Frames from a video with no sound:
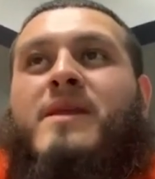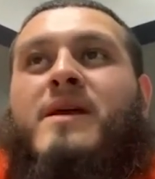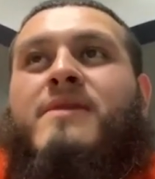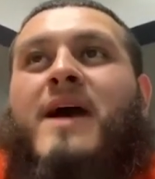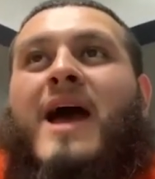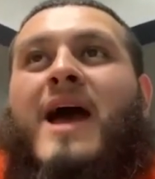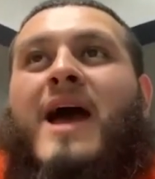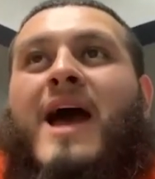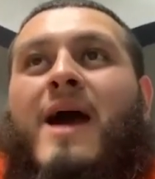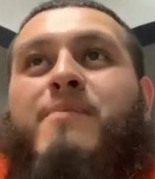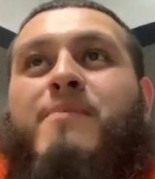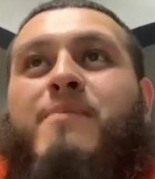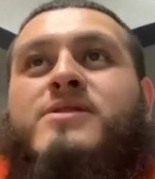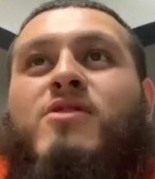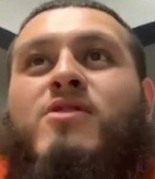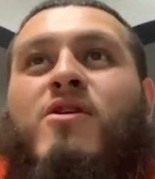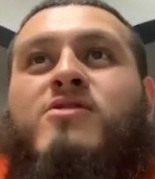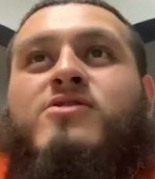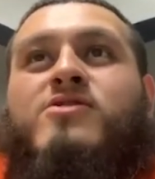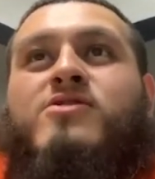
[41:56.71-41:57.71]
The app
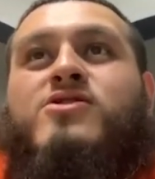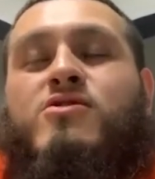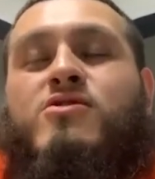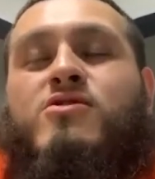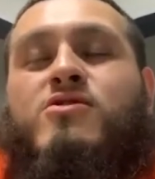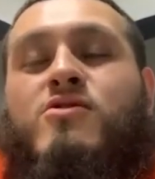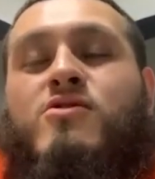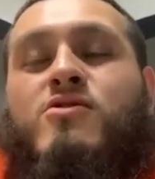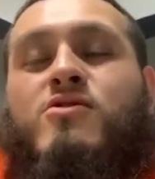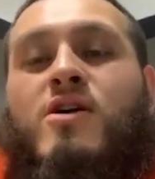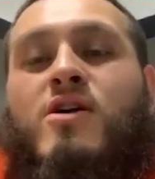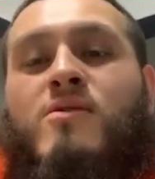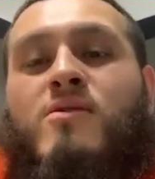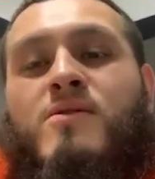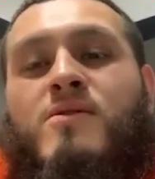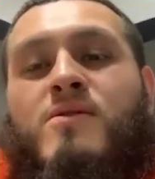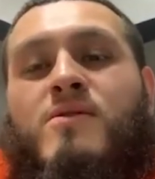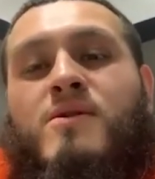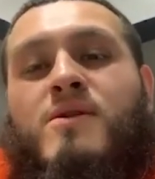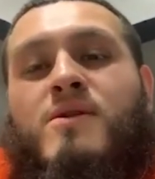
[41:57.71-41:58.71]
is called
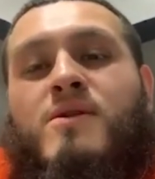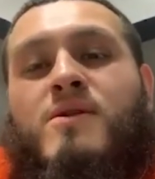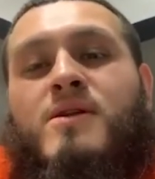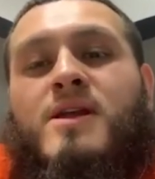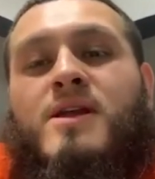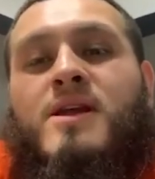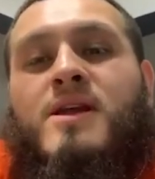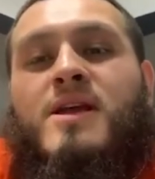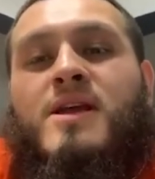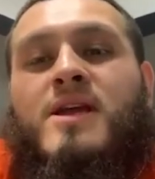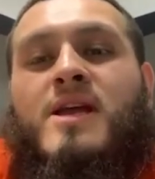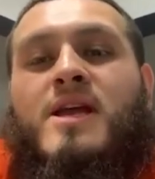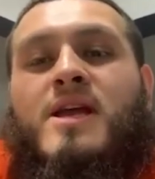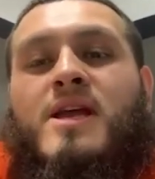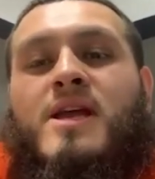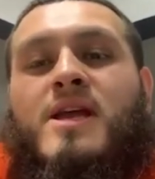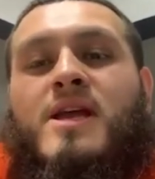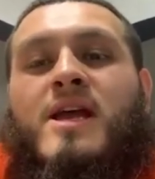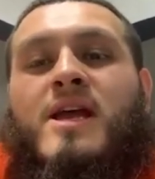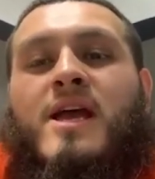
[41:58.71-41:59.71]
Stugo,
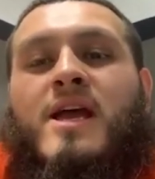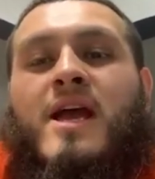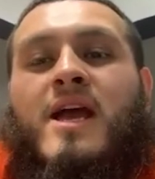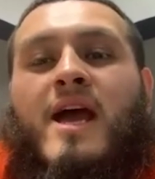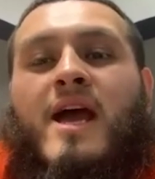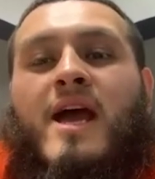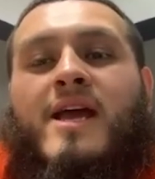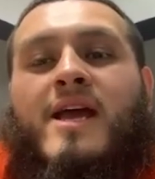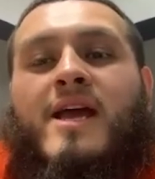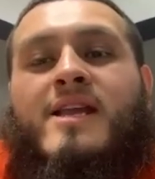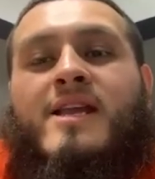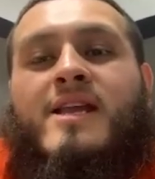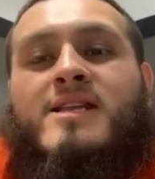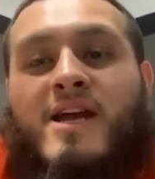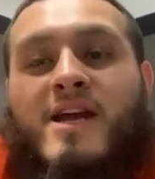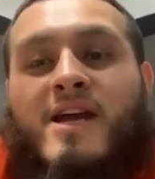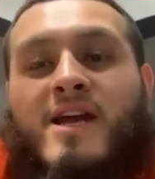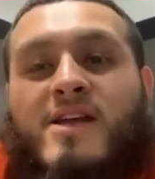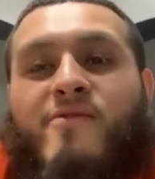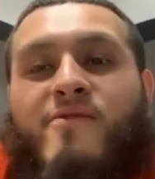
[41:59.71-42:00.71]
and it stands for
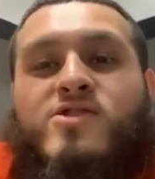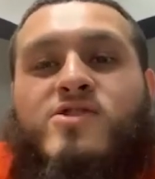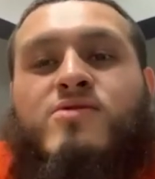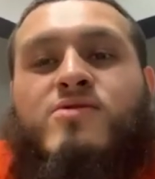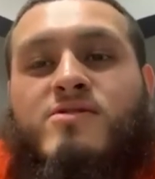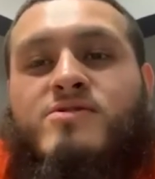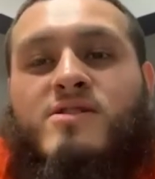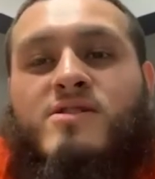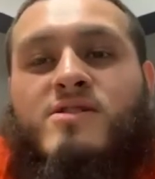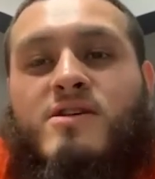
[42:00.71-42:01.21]
Studios on the Go.